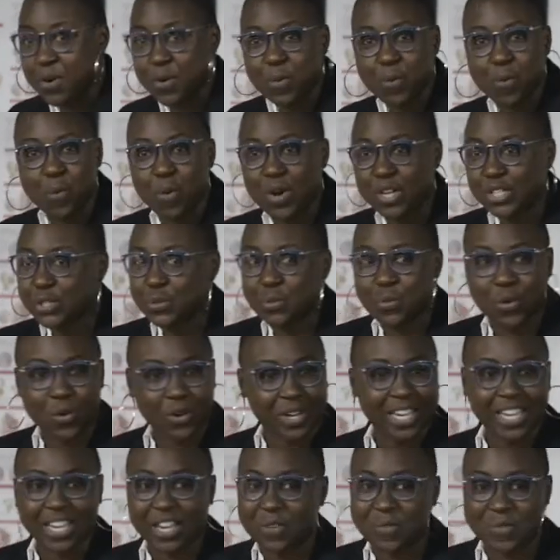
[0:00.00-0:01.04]
what's
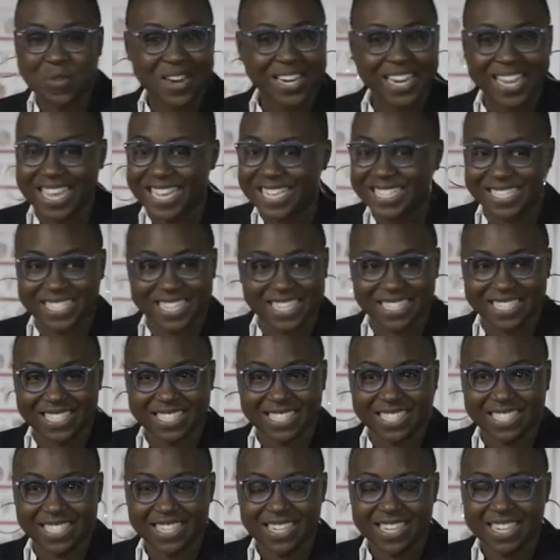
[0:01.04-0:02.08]
working and what
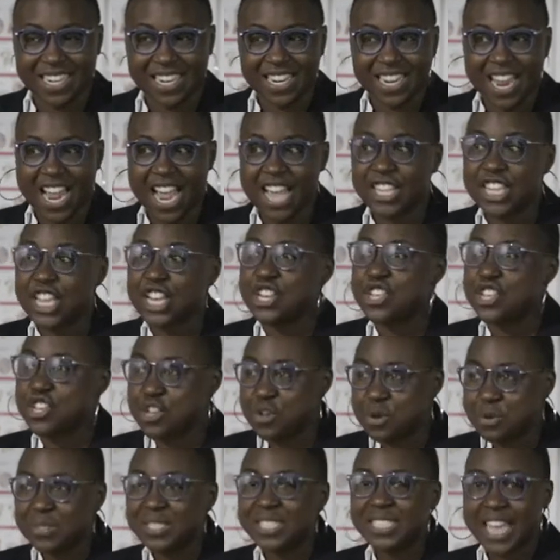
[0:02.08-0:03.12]
isn't. And then
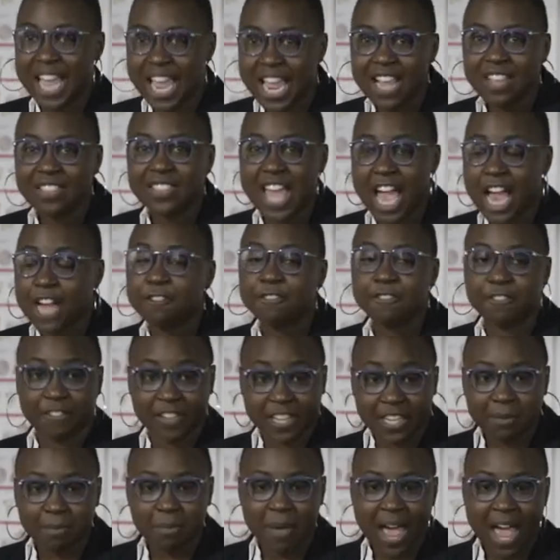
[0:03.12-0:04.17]
you take that
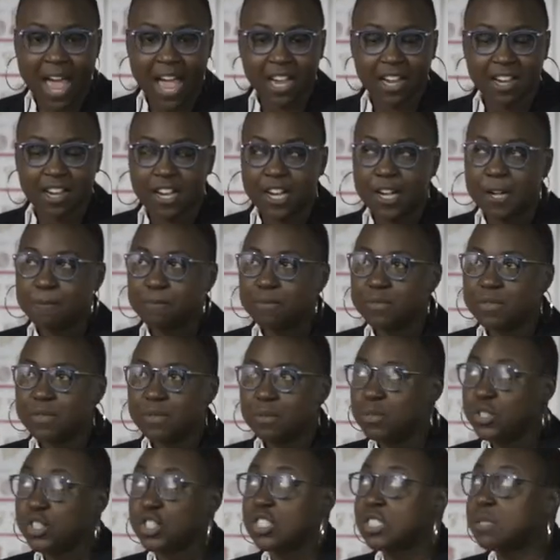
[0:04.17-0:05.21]
feedback,
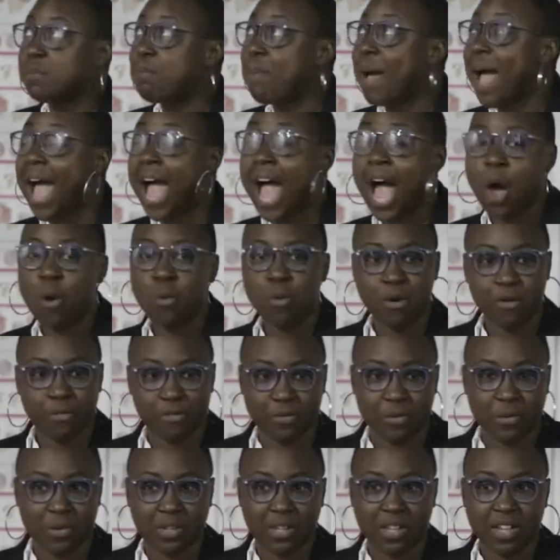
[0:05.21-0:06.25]
which is
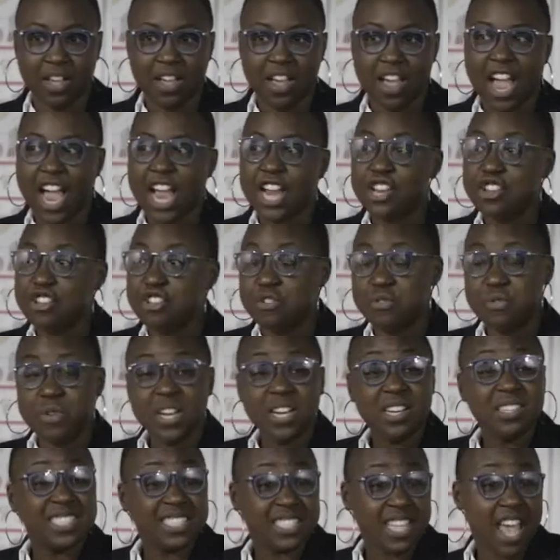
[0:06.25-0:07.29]
powerful, and you
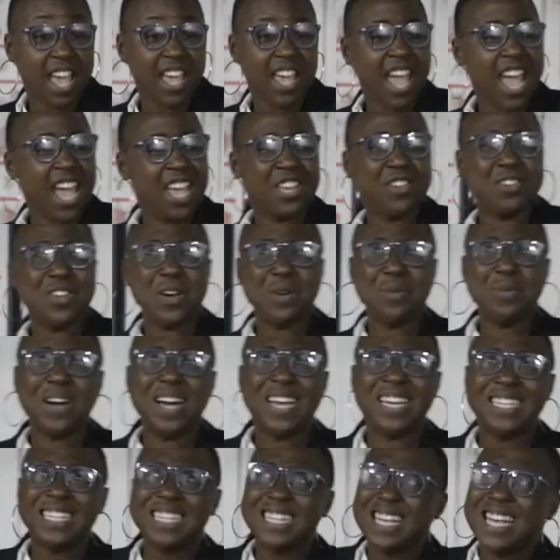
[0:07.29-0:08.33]
can say, hey, you know
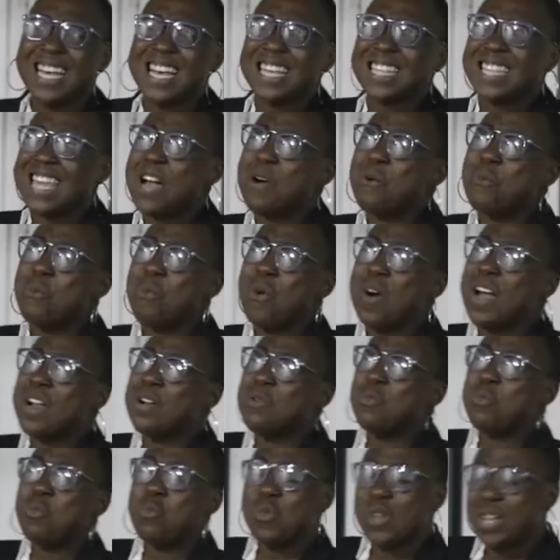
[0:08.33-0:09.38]
what? That
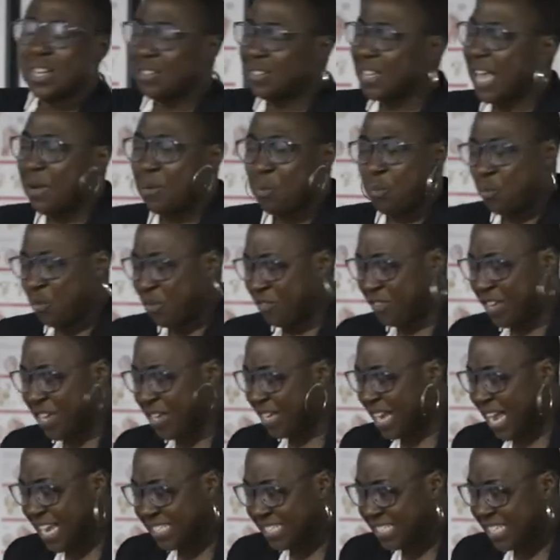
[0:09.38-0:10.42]
one reveal
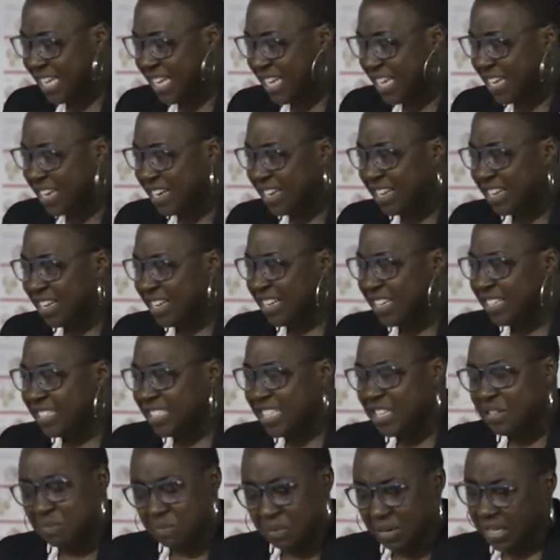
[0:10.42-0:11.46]
I
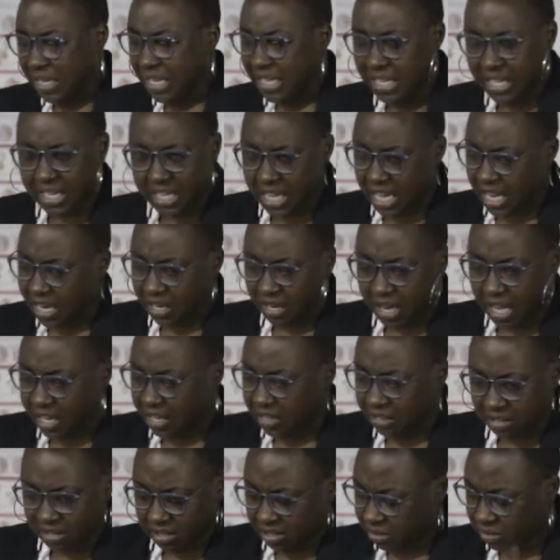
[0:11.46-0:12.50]
didn't really get
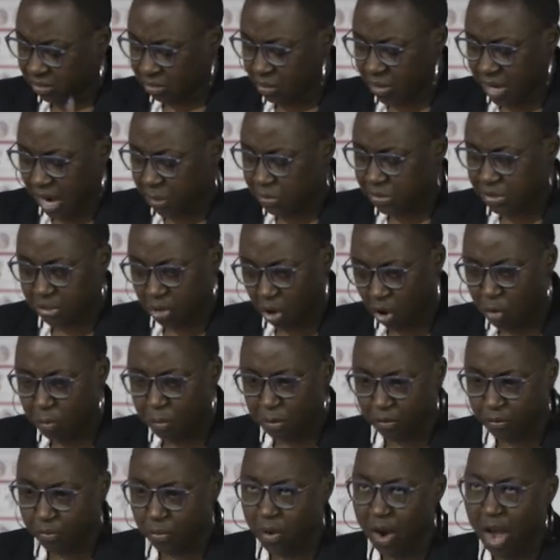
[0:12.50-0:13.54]
what I was
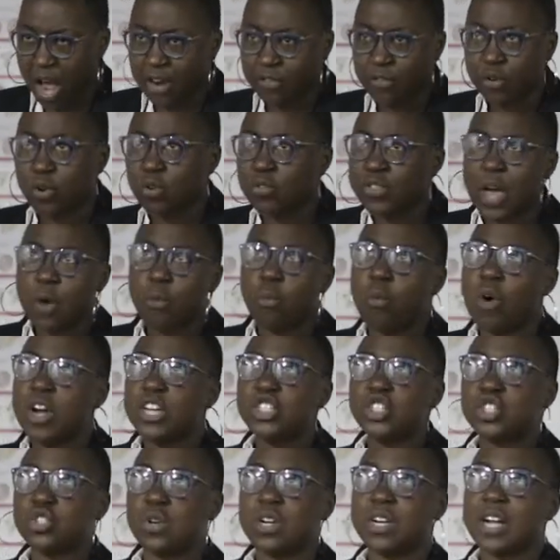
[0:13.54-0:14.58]
hoping for out of it, or that
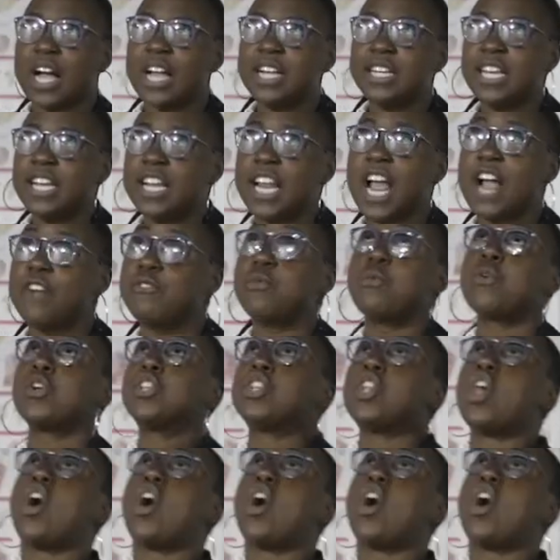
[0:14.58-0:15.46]
one trick I did, everyone